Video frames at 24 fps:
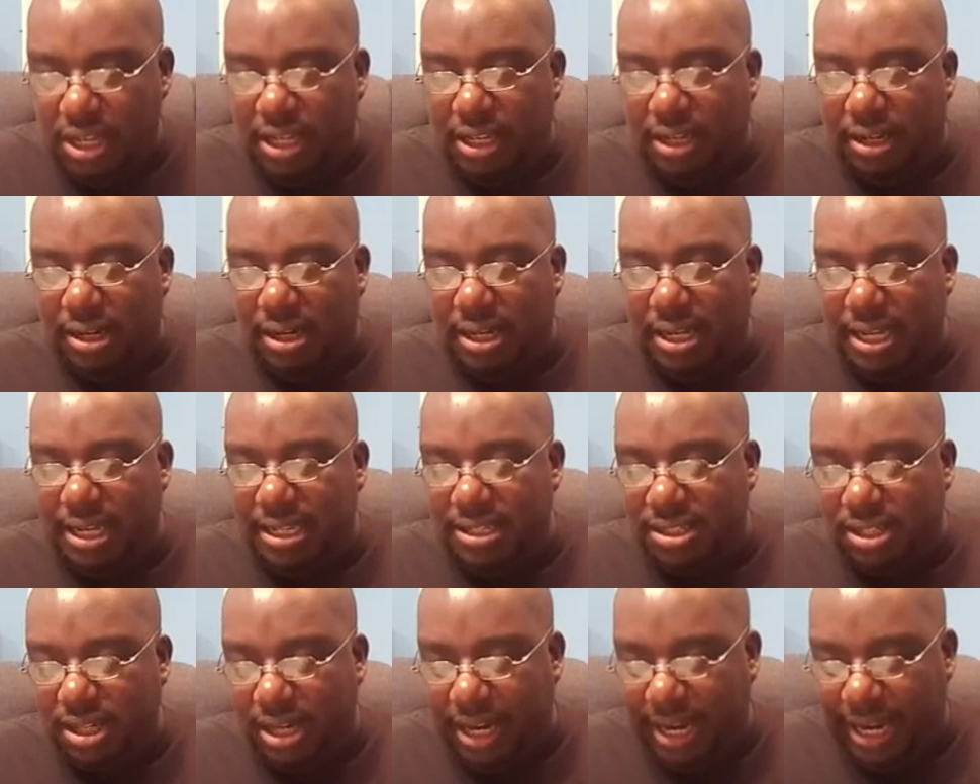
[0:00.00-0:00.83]

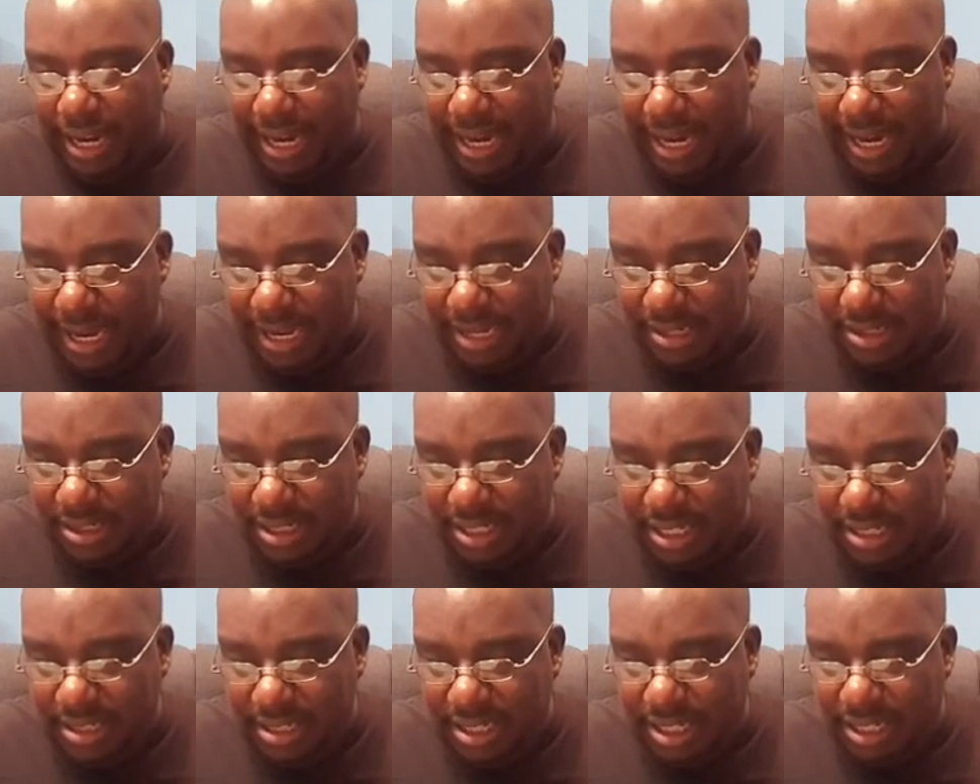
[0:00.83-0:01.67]
Cleanse your hands,
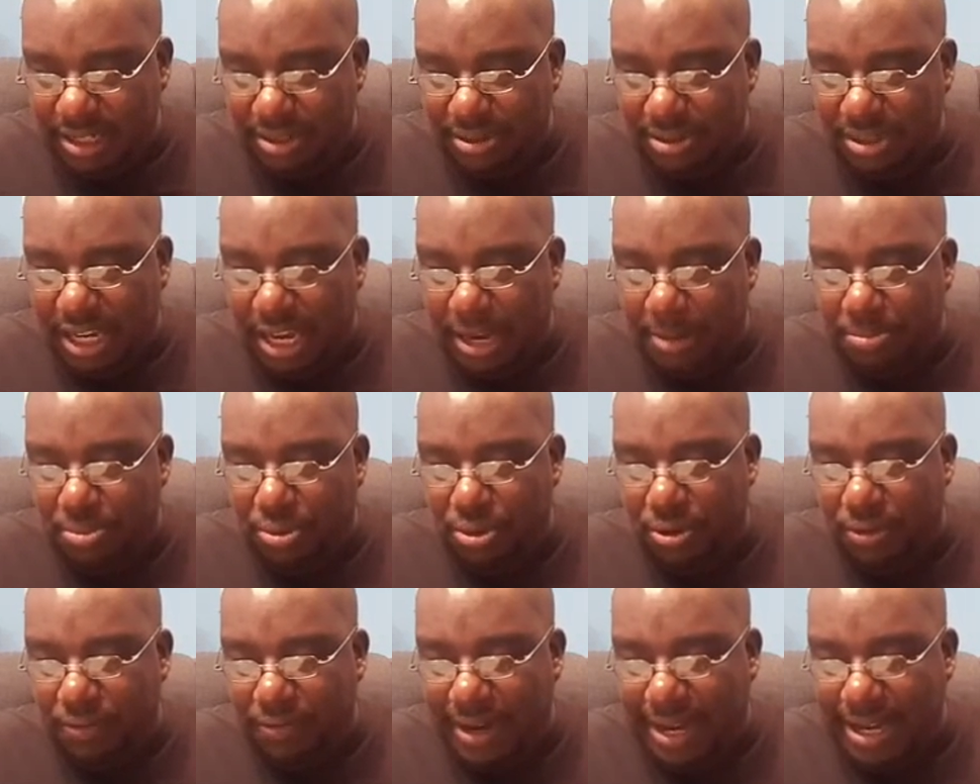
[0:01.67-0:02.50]
ye sinners, and
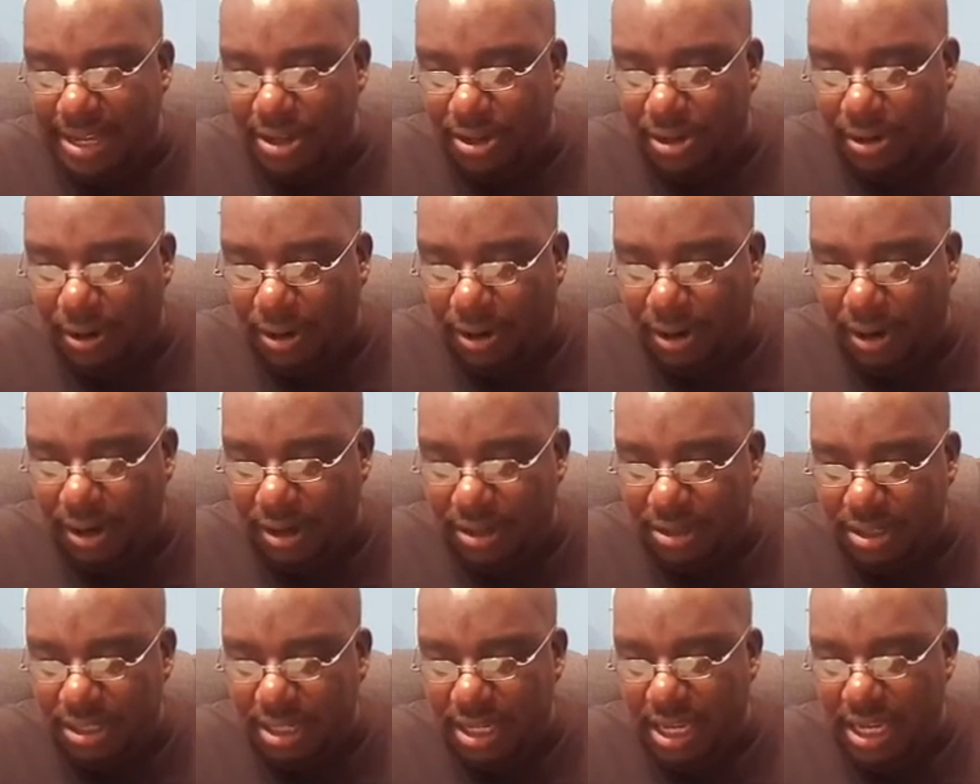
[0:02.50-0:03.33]
purify your
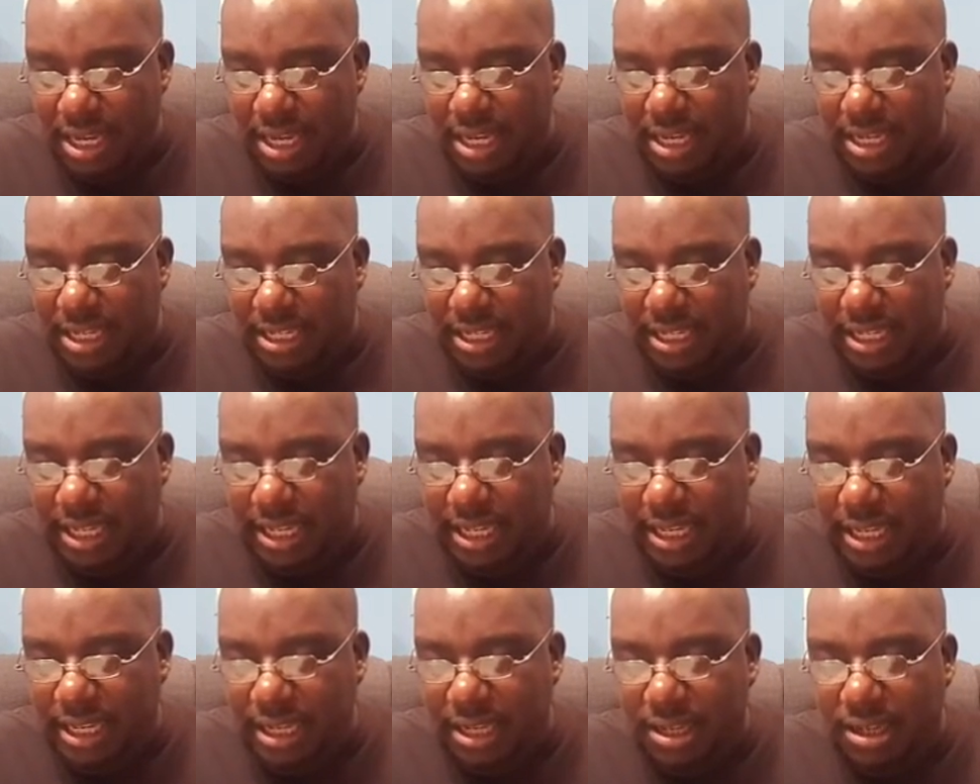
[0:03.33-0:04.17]
hearts,
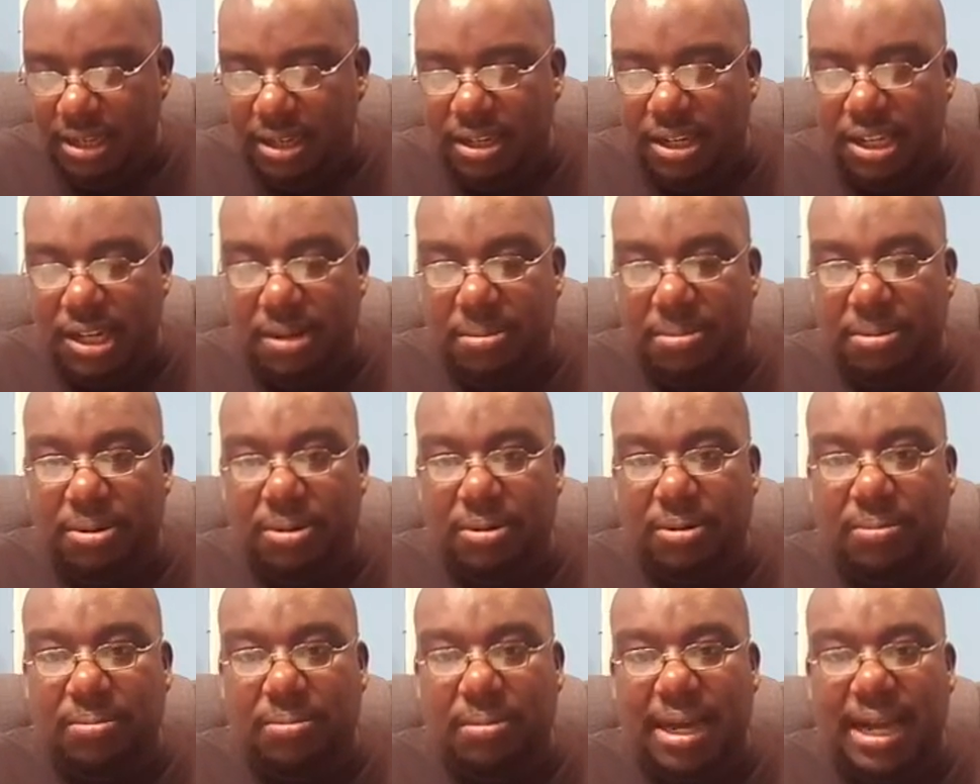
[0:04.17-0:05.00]
ye
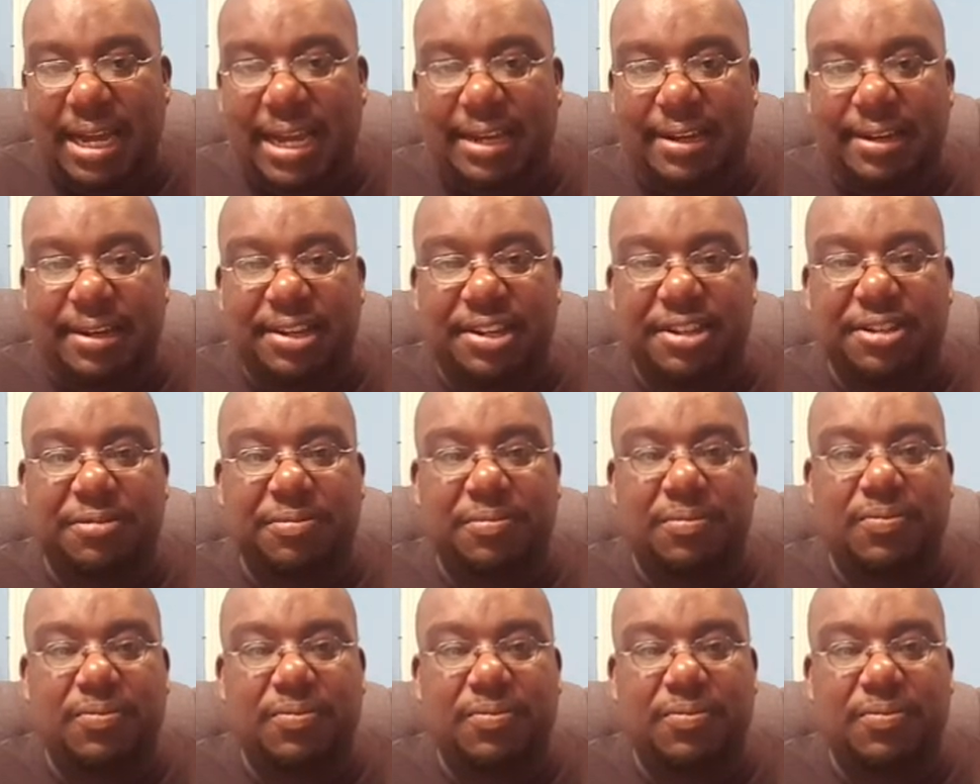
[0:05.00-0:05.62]
double minded.